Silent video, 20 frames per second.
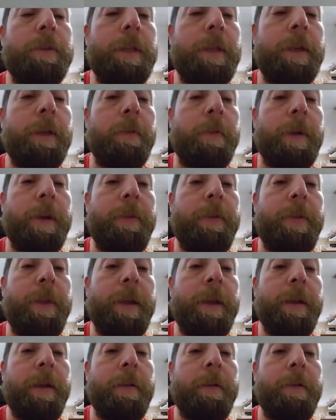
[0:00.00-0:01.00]
the year right
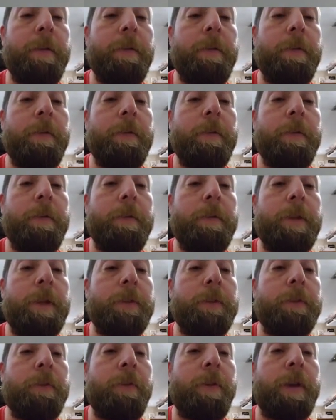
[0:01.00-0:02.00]
there. That's
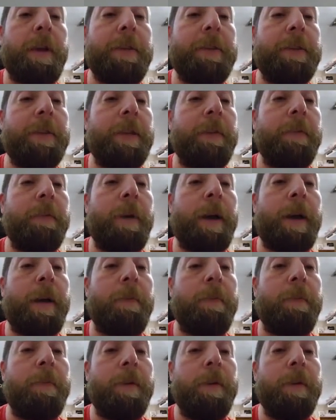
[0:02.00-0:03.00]
crazy.
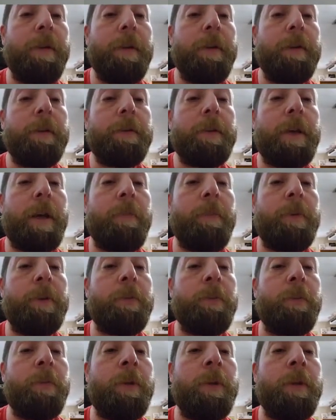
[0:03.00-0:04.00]
Wow. Thomas
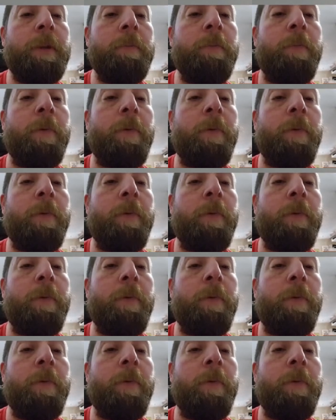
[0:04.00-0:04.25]
William